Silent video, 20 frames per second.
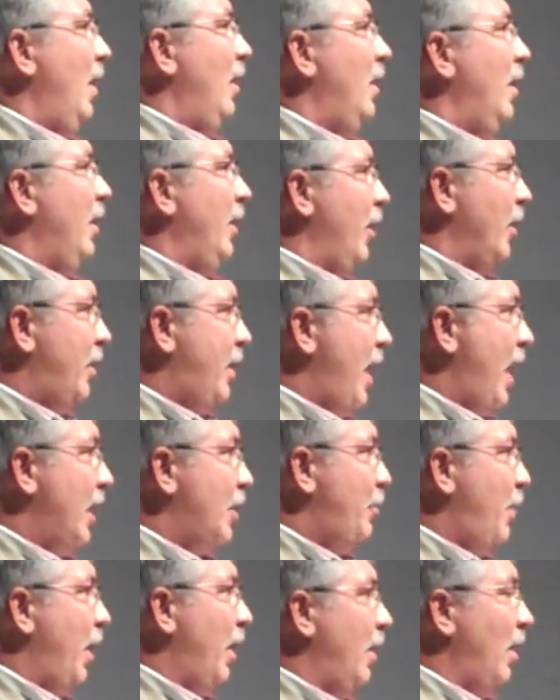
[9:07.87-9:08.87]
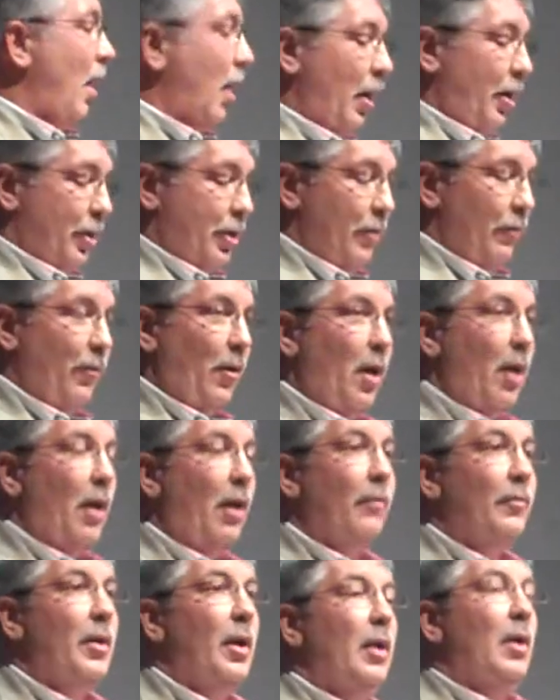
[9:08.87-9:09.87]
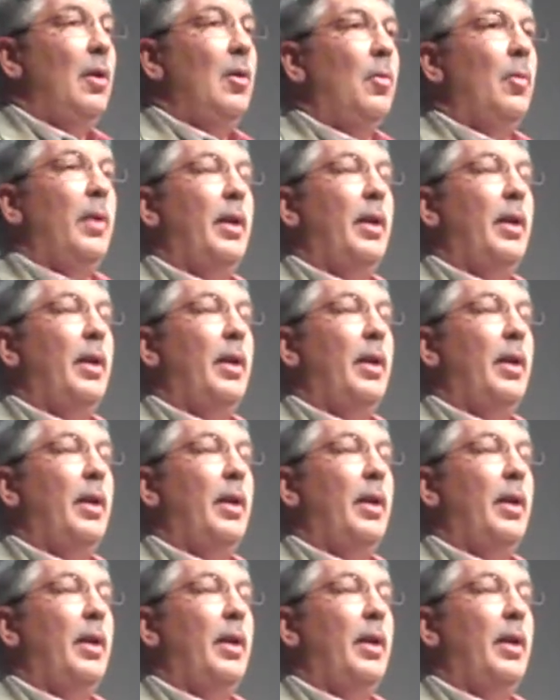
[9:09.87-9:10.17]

None of your taxpayer dollars involved.